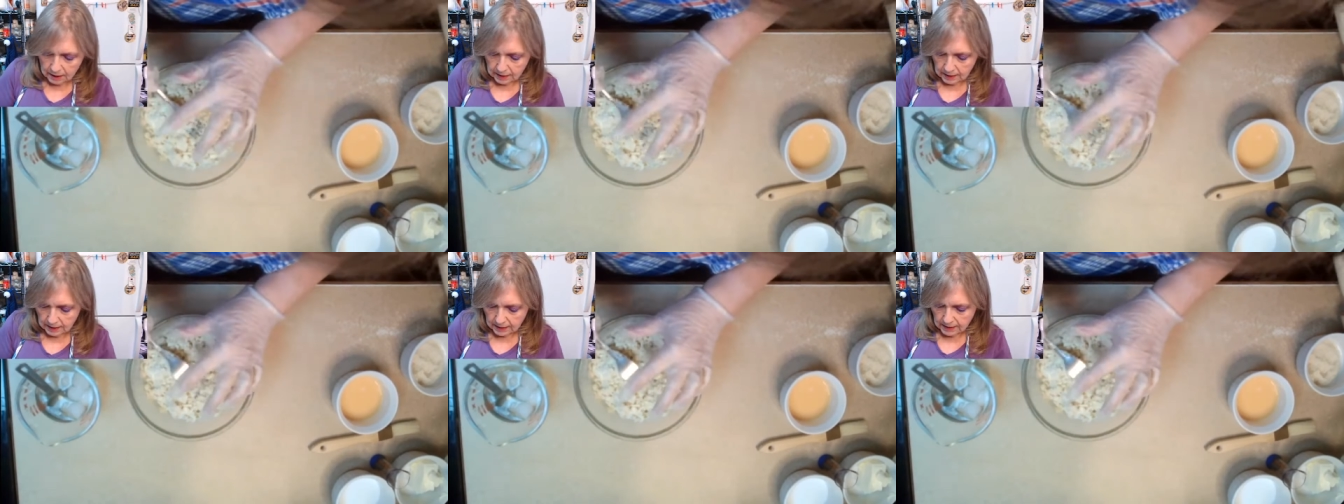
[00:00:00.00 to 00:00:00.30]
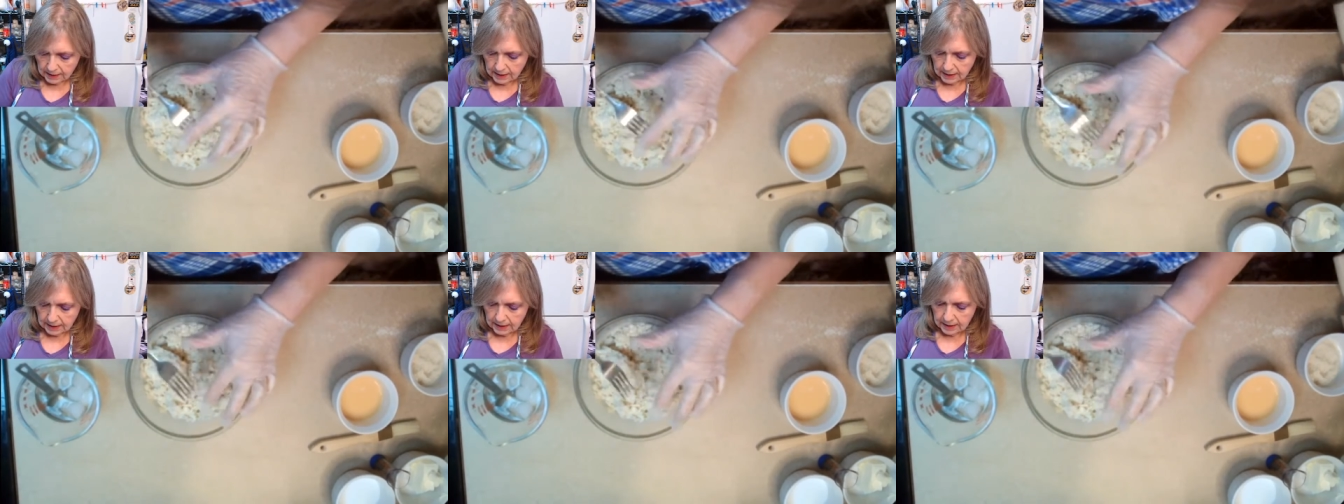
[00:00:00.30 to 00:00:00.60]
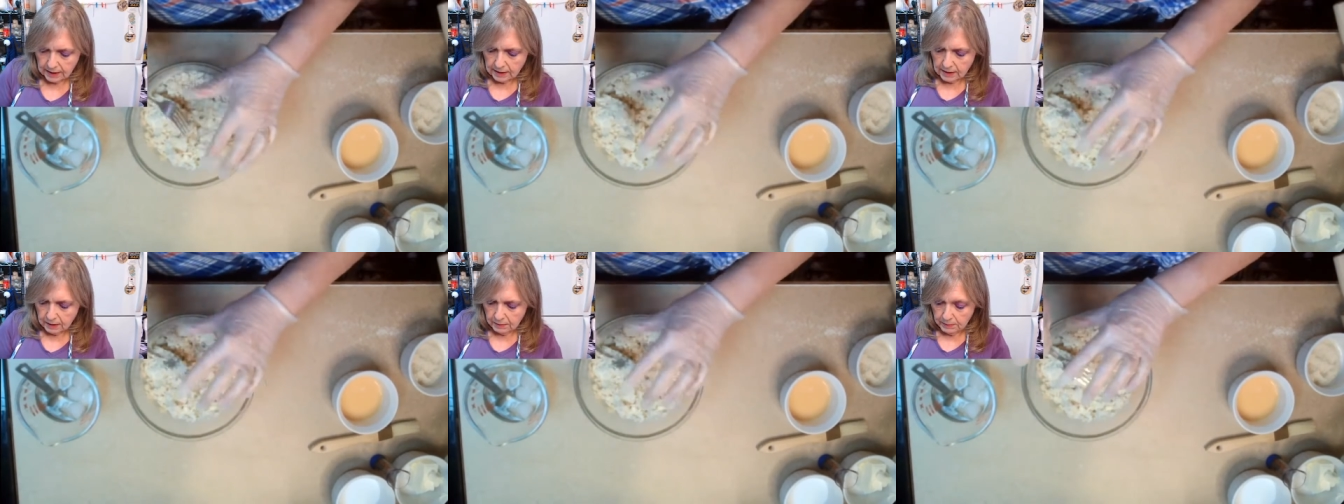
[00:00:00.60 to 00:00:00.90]
It doesn't
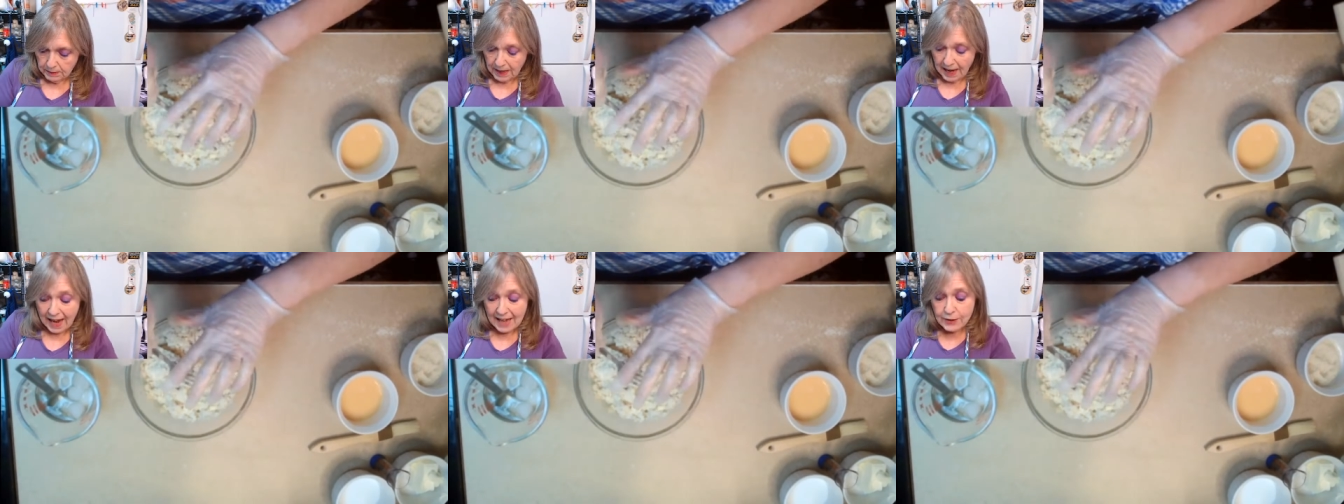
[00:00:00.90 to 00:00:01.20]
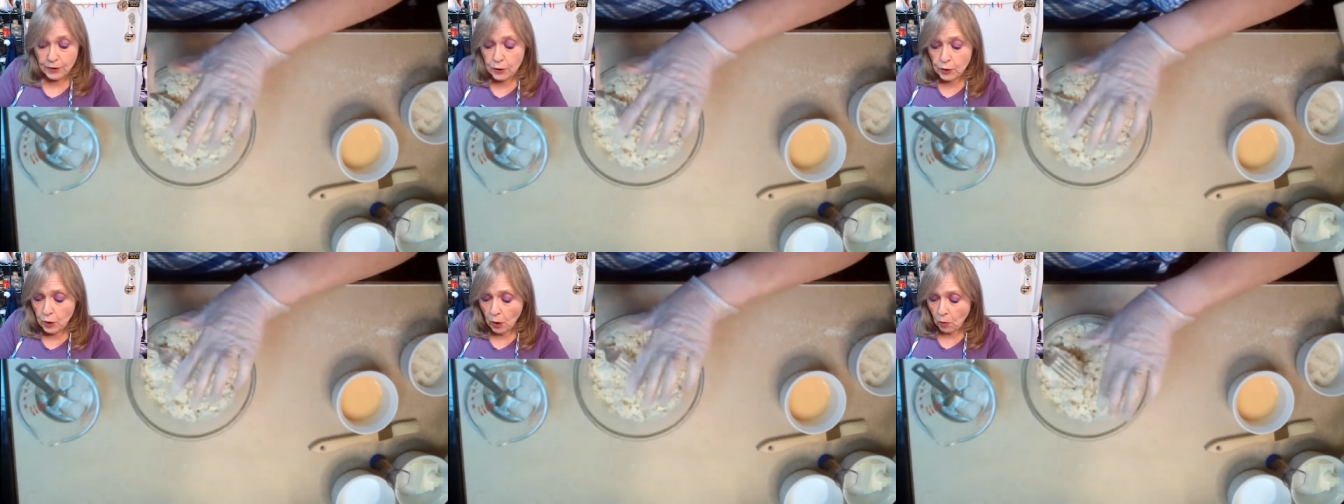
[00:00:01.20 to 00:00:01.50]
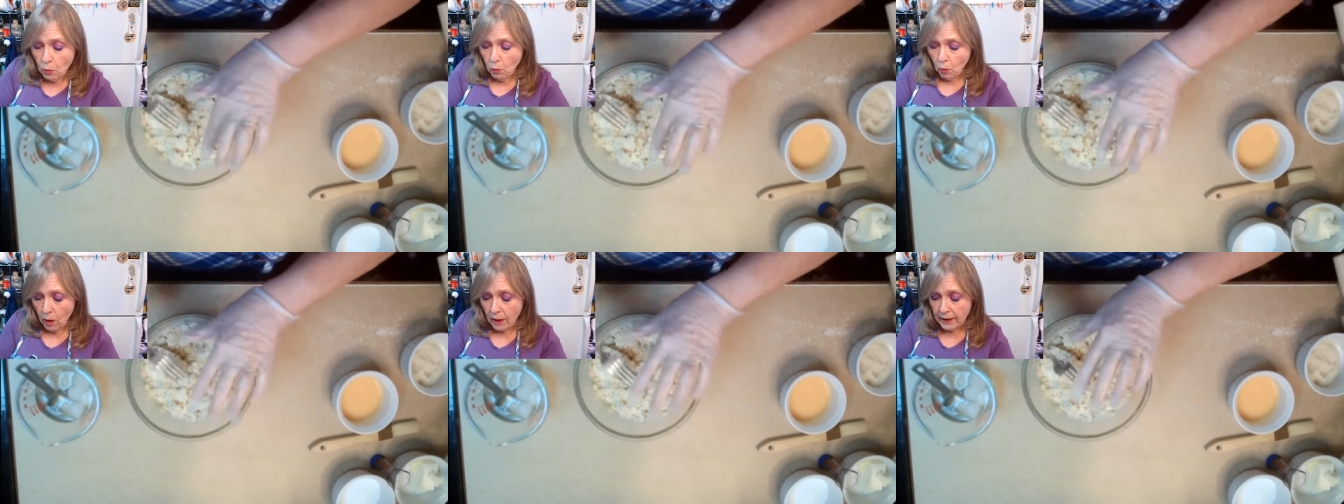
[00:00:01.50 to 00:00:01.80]
need to be, and you
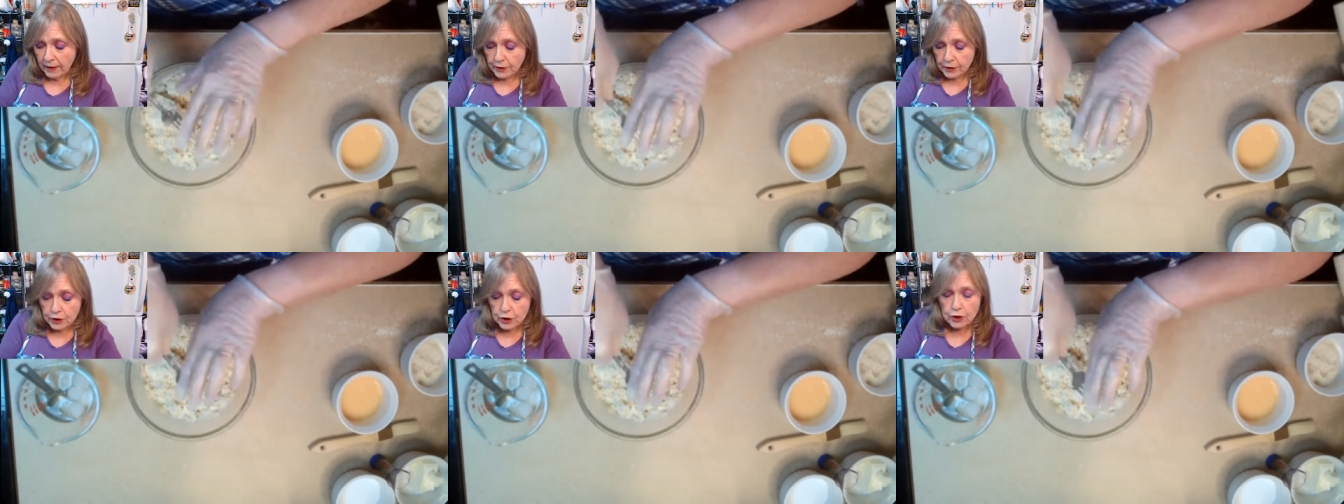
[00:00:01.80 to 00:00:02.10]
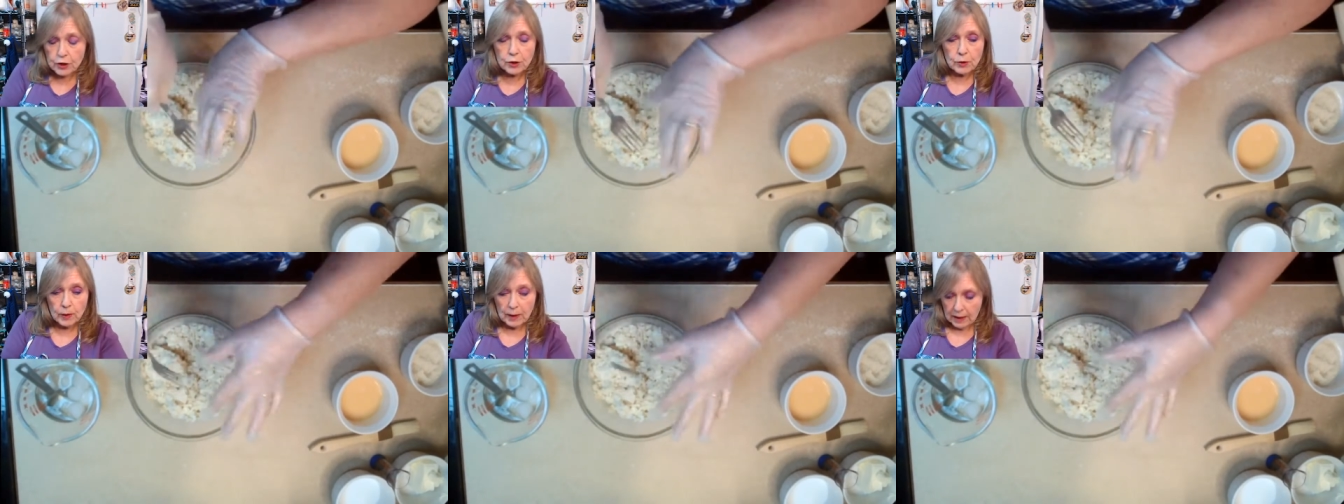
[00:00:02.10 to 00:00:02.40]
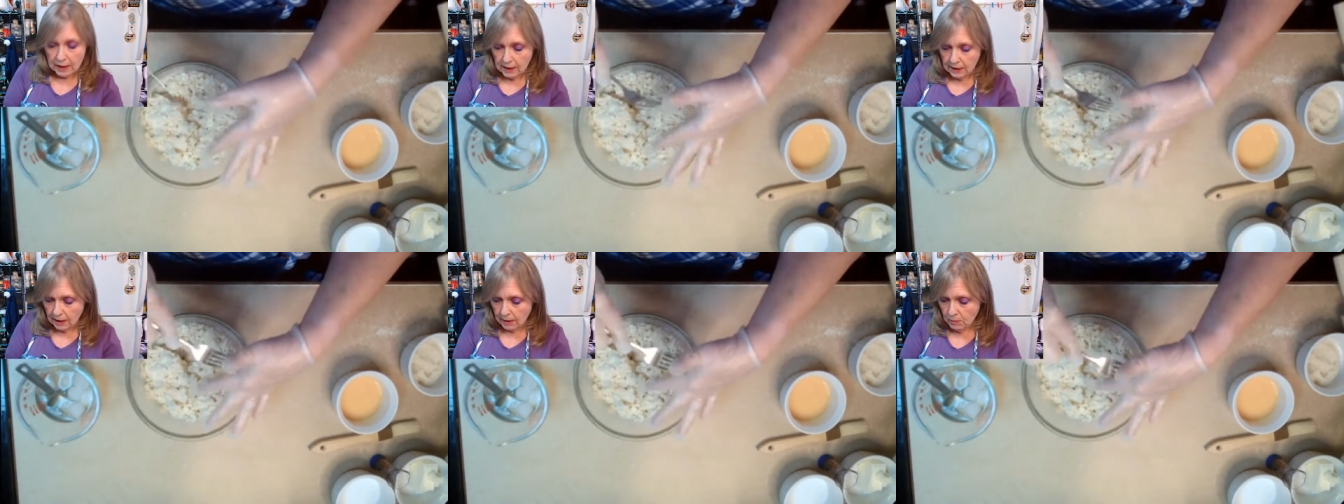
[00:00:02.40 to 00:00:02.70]
don't want it to do
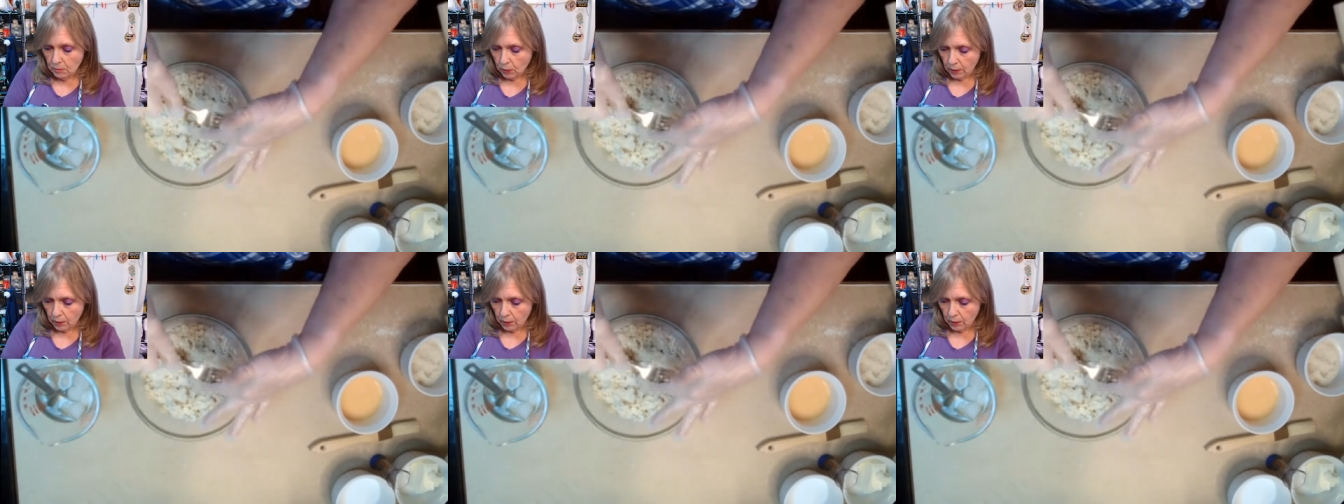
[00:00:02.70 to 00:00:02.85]
anything